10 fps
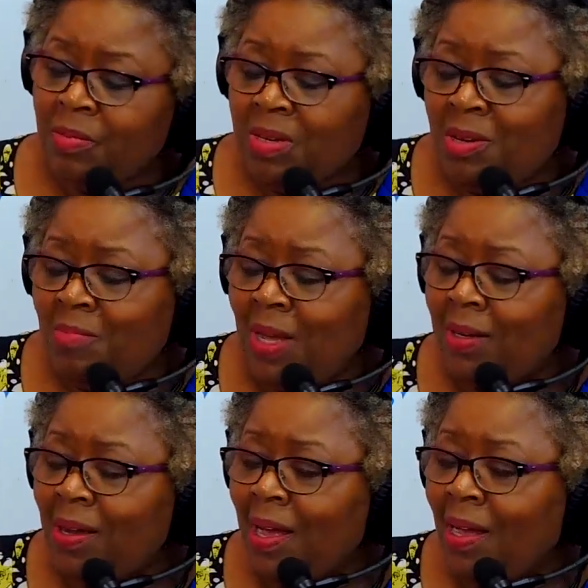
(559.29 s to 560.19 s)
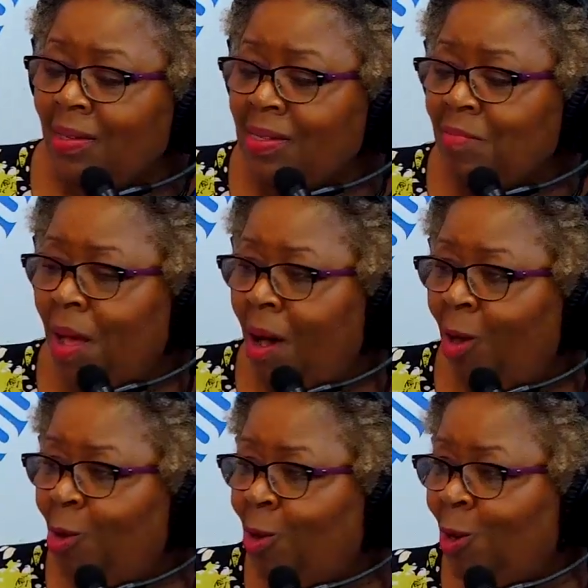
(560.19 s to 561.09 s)
no matter how
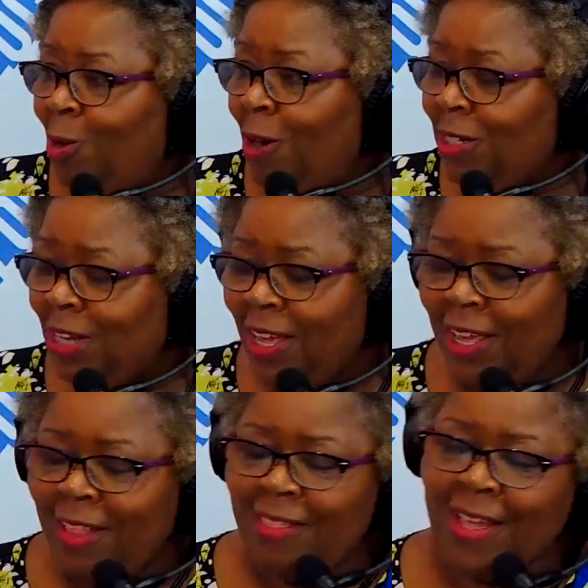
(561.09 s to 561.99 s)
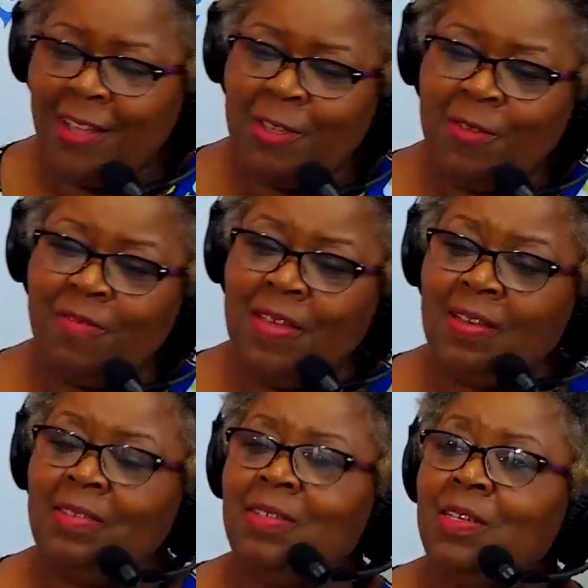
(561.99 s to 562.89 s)
small or large, that you
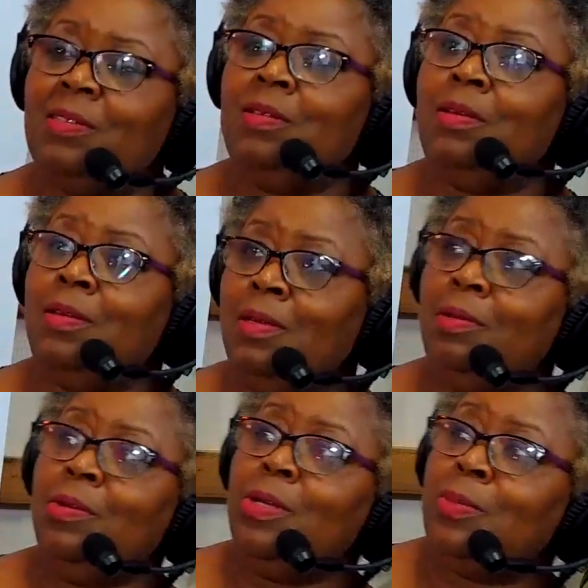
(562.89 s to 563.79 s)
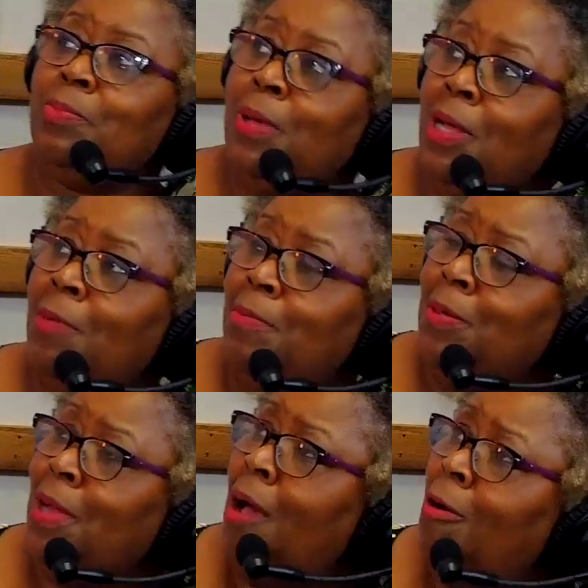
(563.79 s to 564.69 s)
think is just the cutest pup,
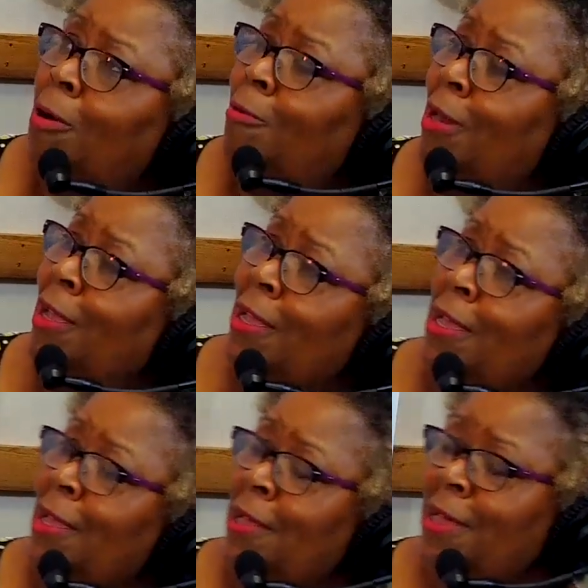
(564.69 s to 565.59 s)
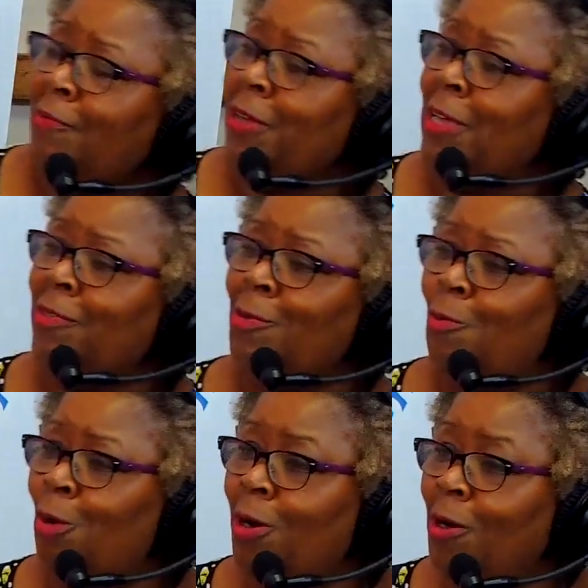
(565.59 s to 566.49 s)
dog, or whatever in the
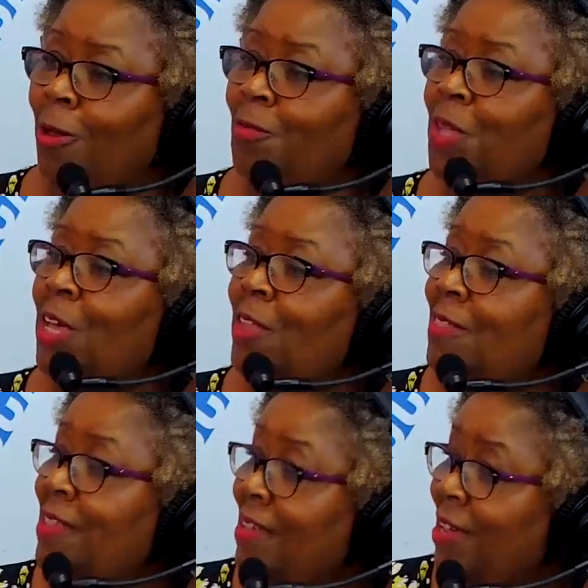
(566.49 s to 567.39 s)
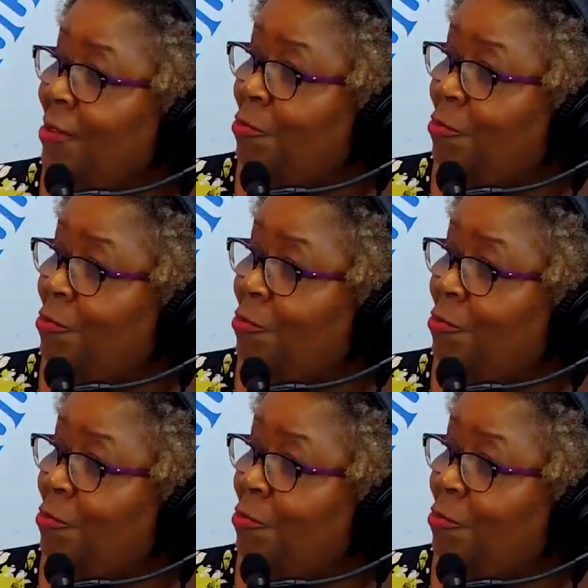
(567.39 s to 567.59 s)
world, then